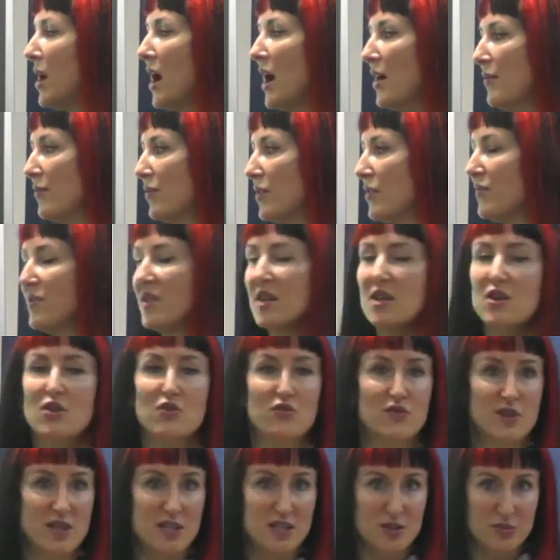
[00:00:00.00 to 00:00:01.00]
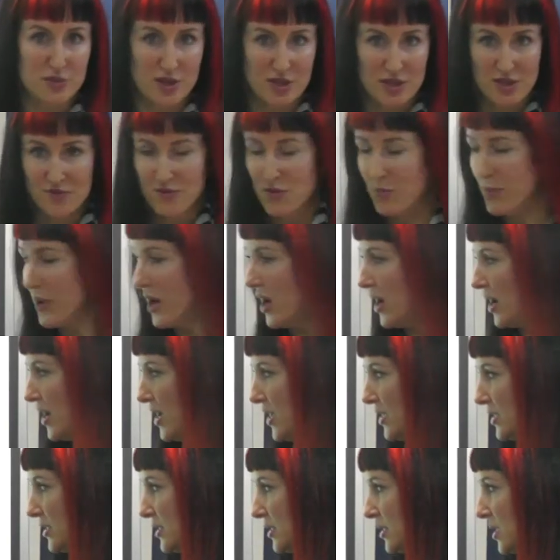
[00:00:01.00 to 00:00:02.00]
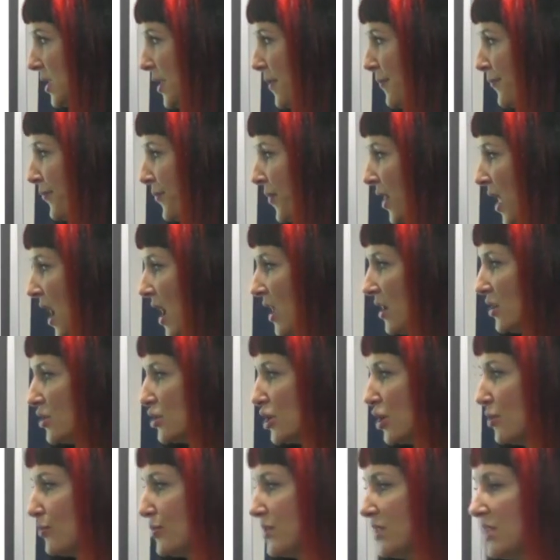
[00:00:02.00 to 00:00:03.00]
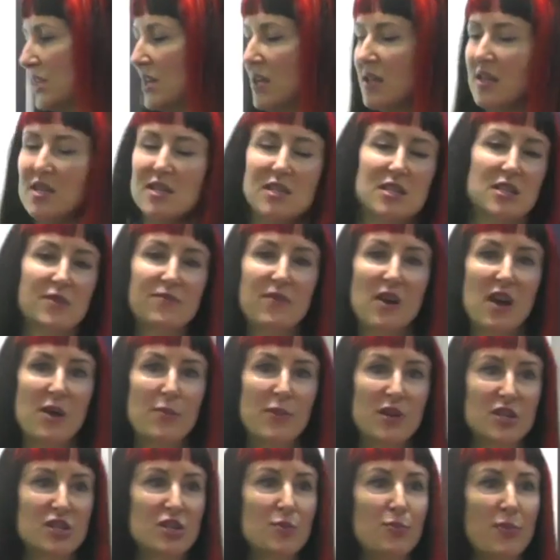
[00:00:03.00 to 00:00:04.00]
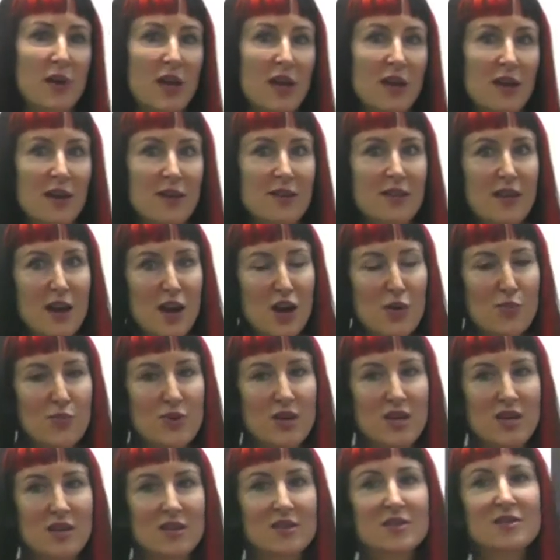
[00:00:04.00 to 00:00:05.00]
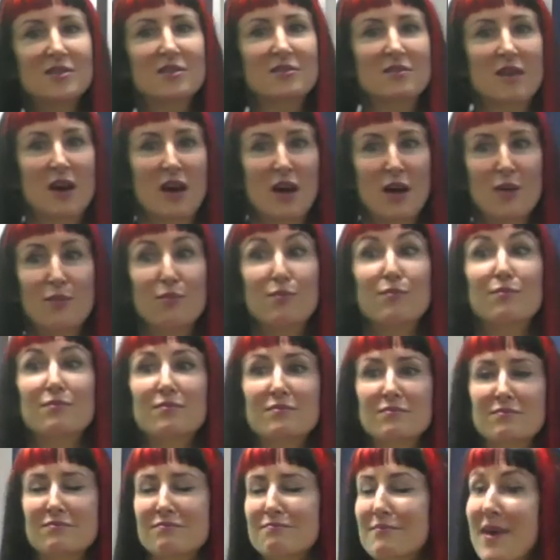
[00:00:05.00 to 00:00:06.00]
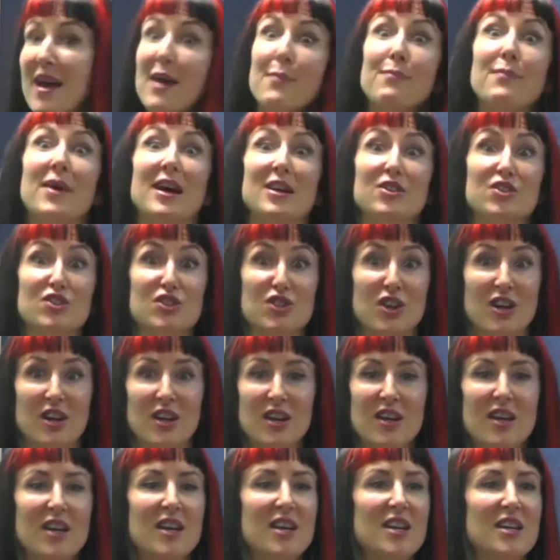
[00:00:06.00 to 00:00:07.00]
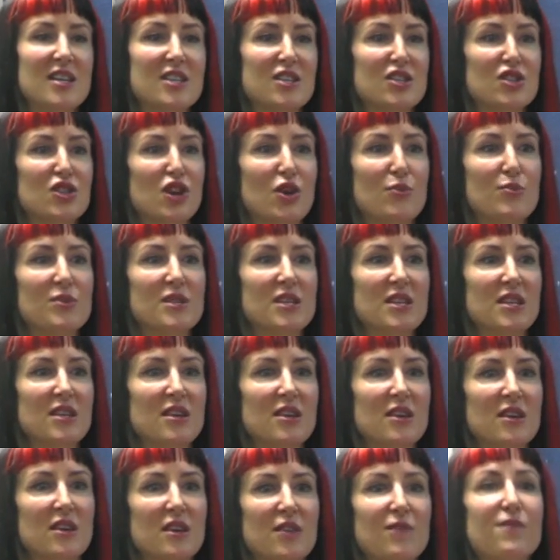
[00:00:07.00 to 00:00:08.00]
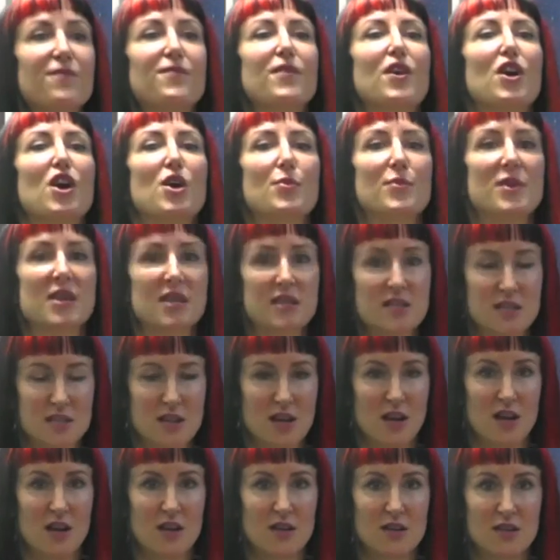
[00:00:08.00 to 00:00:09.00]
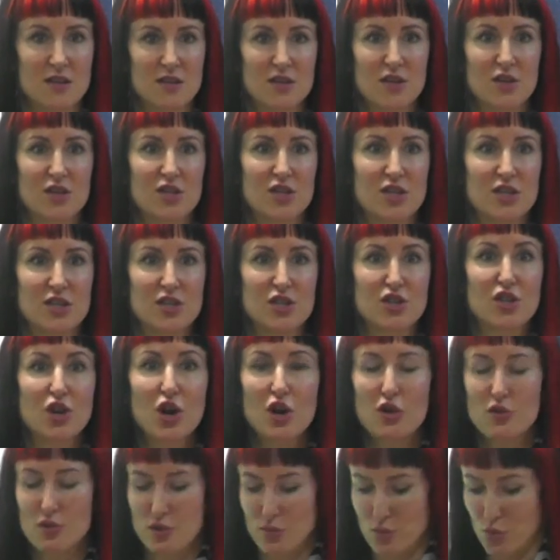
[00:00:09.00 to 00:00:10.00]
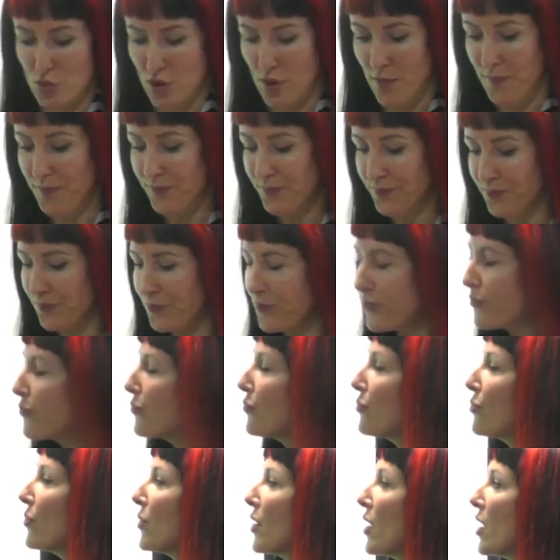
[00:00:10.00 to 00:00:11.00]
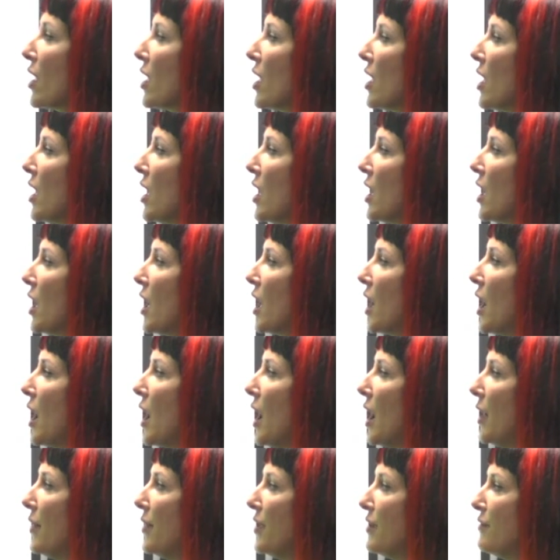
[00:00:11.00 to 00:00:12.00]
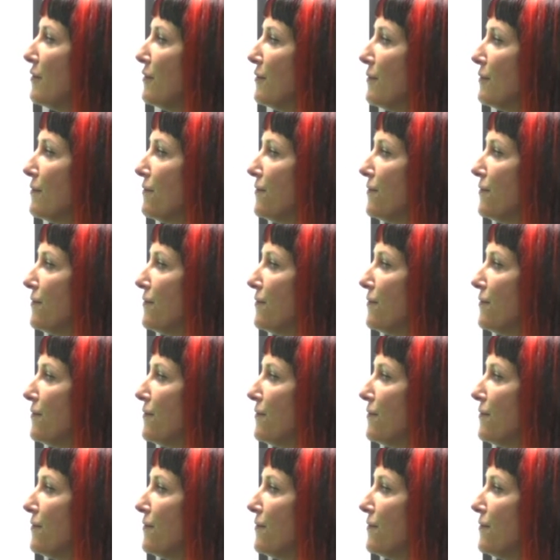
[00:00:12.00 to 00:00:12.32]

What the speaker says: mindful of the increased risk for bis and adopting, this is very much a pink therapy mantra, is adopting an affirming stance, not just a tolerant one. And then